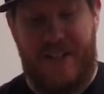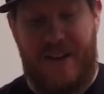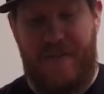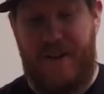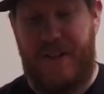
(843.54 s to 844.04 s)

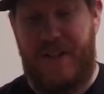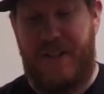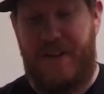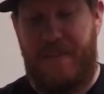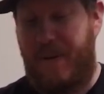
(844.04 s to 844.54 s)
covering the
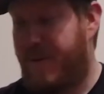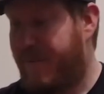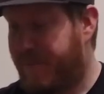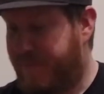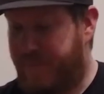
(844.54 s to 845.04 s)
zip.
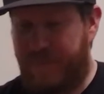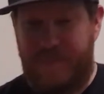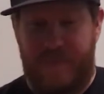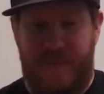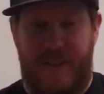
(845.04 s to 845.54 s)

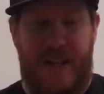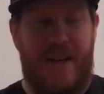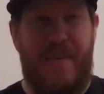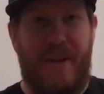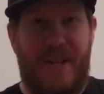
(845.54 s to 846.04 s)
Yeah,
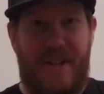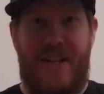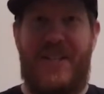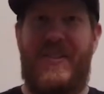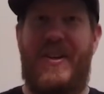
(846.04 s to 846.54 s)
I mean, you
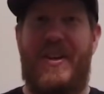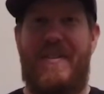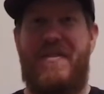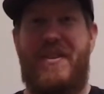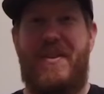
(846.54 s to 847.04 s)
guys know,
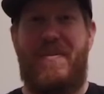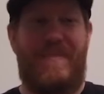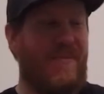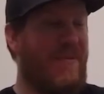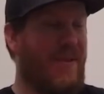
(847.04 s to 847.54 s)
you
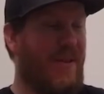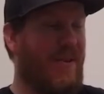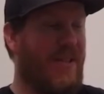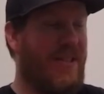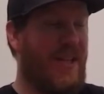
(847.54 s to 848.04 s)

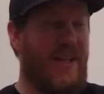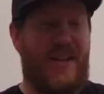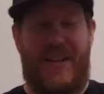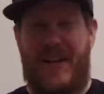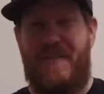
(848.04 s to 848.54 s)
would have
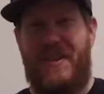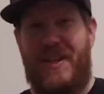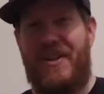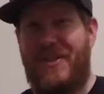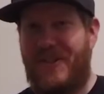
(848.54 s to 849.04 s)
seen other
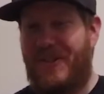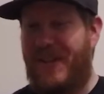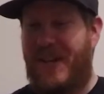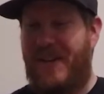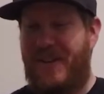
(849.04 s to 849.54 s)
videos
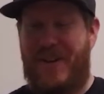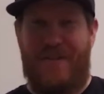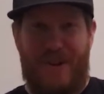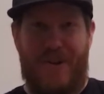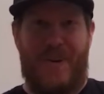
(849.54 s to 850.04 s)
surely, or
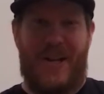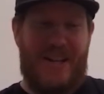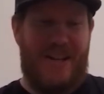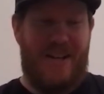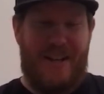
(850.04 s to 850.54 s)
you've heard about
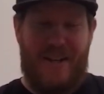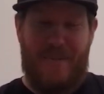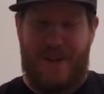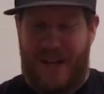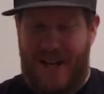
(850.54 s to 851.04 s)
the
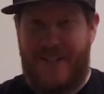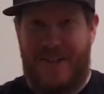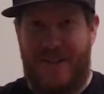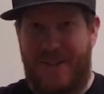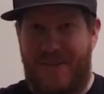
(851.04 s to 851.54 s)
Hilleberg
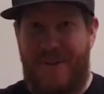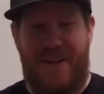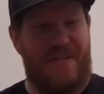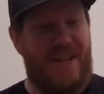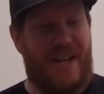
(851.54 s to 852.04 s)
Akto. It's one
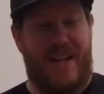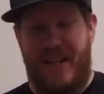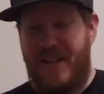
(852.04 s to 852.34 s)
of their